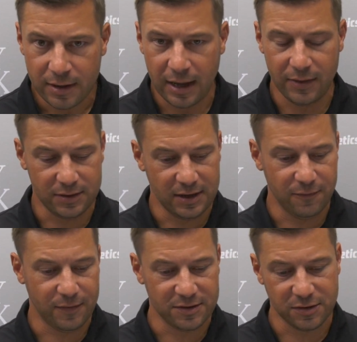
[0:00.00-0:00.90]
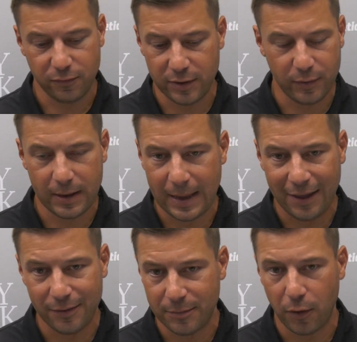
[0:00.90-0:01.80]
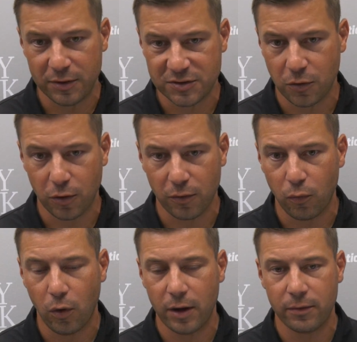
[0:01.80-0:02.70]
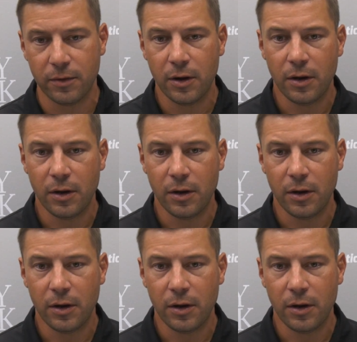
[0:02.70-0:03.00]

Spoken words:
And then defensively, we allowed them to only score in one